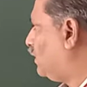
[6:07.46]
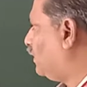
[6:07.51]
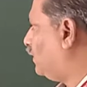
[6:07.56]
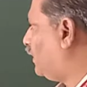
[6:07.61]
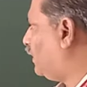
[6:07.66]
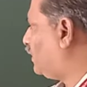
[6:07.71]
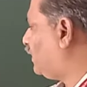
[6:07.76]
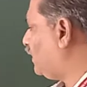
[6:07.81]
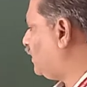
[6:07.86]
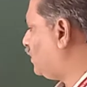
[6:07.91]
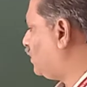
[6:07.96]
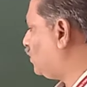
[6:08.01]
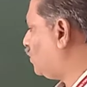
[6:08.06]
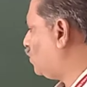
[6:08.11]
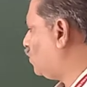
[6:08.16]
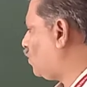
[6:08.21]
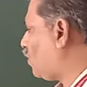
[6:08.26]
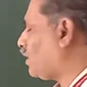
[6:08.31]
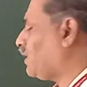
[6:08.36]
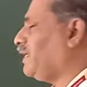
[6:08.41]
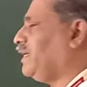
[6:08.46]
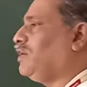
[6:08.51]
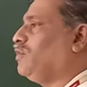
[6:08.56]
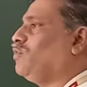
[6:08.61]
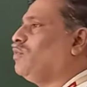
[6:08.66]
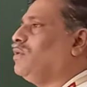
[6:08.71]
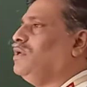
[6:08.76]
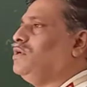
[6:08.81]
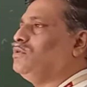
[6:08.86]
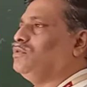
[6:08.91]
This is not
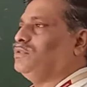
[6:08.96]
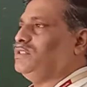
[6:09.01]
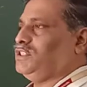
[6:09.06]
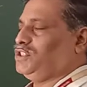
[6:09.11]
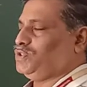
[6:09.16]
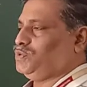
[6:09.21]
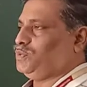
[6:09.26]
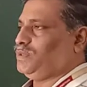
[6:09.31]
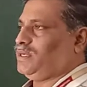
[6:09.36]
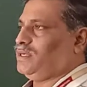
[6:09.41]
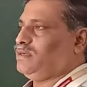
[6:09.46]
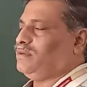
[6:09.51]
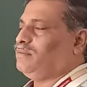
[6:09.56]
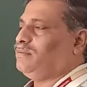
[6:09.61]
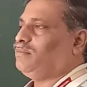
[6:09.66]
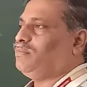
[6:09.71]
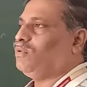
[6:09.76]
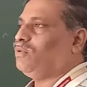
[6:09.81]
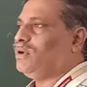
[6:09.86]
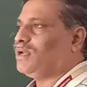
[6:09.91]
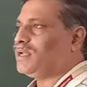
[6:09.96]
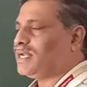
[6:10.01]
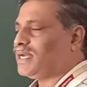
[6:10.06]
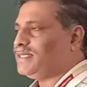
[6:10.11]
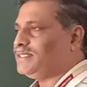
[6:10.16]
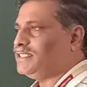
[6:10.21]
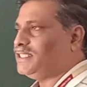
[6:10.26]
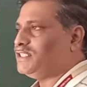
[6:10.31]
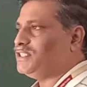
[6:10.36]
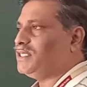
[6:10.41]
equal to this one.
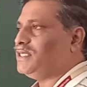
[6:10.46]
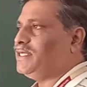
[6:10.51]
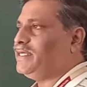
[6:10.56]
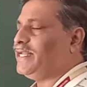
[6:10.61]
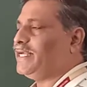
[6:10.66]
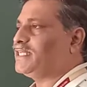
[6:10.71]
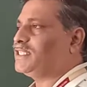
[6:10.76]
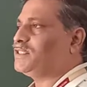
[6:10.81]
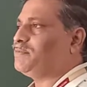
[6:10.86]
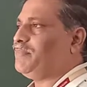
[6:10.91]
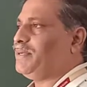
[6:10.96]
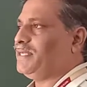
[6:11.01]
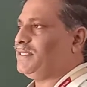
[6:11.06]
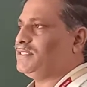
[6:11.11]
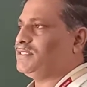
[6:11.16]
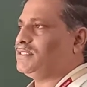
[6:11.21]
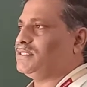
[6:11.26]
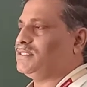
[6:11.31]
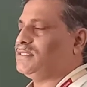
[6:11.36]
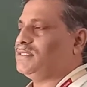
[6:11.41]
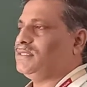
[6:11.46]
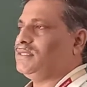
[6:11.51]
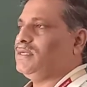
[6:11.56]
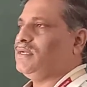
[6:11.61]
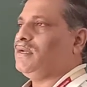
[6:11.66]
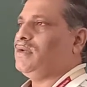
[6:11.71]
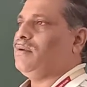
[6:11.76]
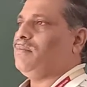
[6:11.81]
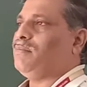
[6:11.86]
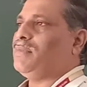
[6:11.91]
Polarization takes
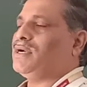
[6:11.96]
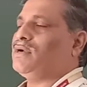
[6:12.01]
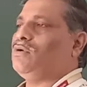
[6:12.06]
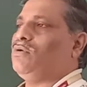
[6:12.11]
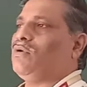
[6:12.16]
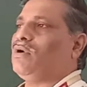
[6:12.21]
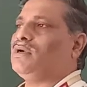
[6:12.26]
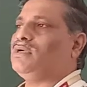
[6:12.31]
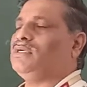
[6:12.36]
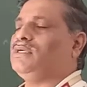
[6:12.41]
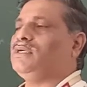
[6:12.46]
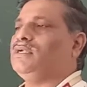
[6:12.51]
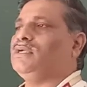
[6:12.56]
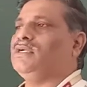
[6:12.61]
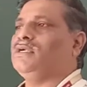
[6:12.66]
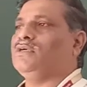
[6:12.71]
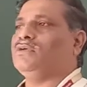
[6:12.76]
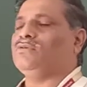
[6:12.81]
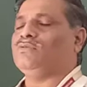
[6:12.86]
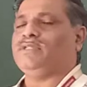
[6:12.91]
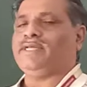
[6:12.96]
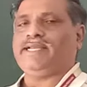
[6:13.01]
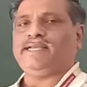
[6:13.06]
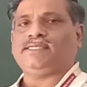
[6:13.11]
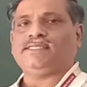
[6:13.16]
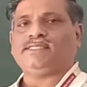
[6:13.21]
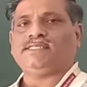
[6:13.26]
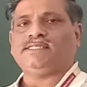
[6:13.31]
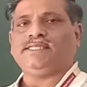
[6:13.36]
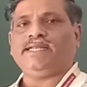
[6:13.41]
place, but not to the
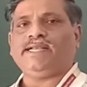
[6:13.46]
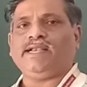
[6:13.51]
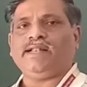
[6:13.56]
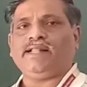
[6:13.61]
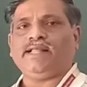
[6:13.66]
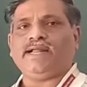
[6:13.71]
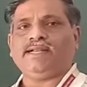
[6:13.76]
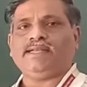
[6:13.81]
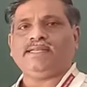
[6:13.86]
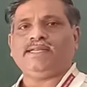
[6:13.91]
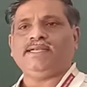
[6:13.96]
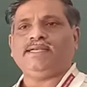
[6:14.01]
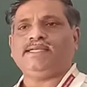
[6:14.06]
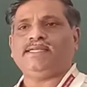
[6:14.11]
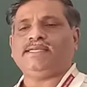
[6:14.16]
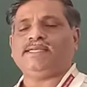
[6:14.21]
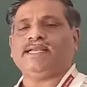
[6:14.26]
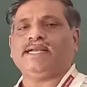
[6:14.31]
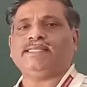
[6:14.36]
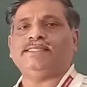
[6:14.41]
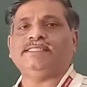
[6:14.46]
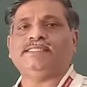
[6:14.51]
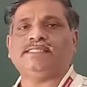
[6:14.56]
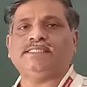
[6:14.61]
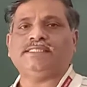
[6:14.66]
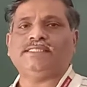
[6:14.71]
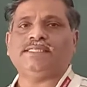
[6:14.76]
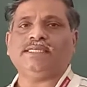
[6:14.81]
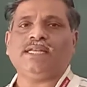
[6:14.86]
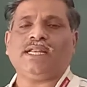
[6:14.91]
extent that it
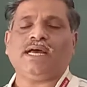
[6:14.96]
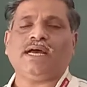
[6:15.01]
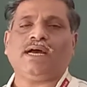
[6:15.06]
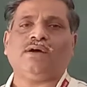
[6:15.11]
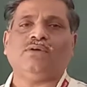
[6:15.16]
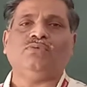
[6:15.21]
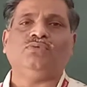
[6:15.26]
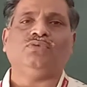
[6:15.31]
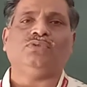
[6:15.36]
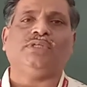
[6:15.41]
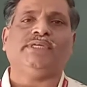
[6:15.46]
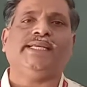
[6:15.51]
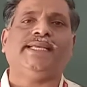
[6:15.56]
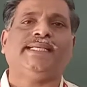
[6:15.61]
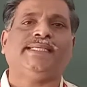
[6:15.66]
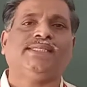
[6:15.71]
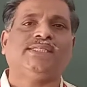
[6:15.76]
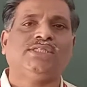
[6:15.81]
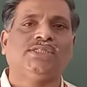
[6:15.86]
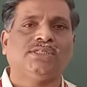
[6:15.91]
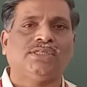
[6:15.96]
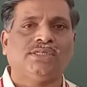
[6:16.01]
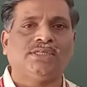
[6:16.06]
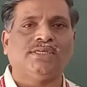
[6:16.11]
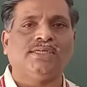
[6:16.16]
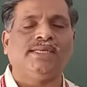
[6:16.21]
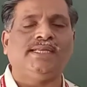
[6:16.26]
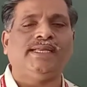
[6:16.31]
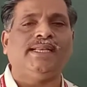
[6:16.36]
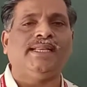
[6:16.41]
cancels out
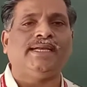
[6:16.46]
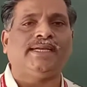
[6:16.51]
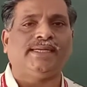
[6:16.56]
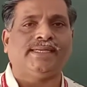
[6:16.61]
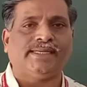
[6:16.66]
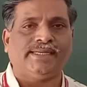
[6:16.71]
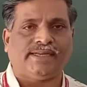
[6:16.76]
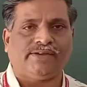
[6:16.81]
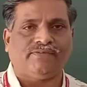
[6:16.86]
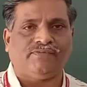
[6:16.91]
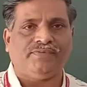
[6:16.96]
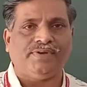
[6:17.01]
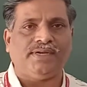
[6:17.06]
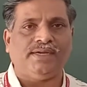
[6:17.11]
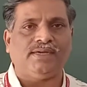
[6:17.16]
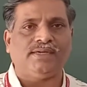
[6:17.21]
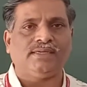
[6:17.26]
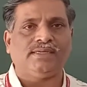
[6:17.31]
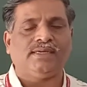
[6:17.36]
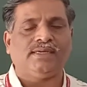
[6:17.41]
external electric field.